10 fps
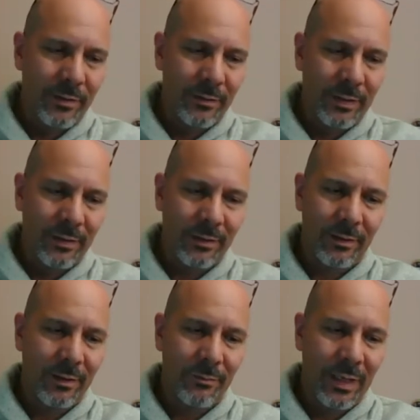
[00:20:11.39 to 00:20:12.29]
I mean, you
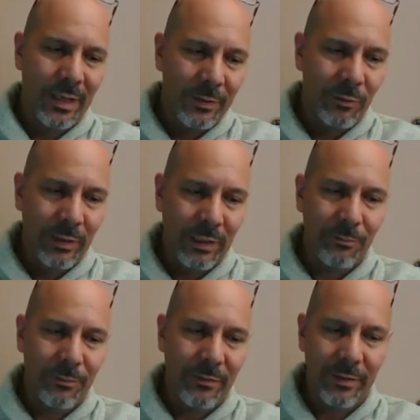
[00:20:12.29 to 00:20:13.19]
could maybe do like
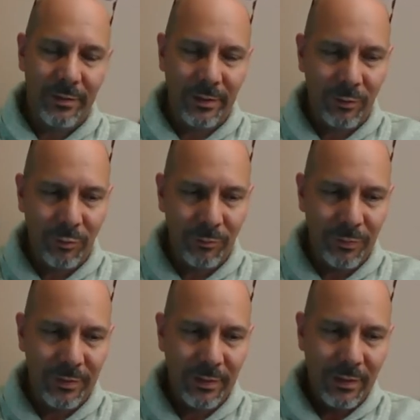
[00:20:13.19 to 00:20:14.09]
PVC
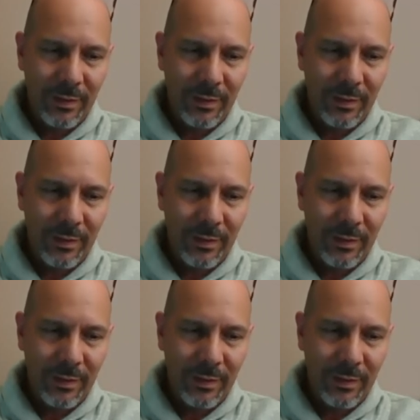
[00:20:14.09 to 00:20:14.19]
tubes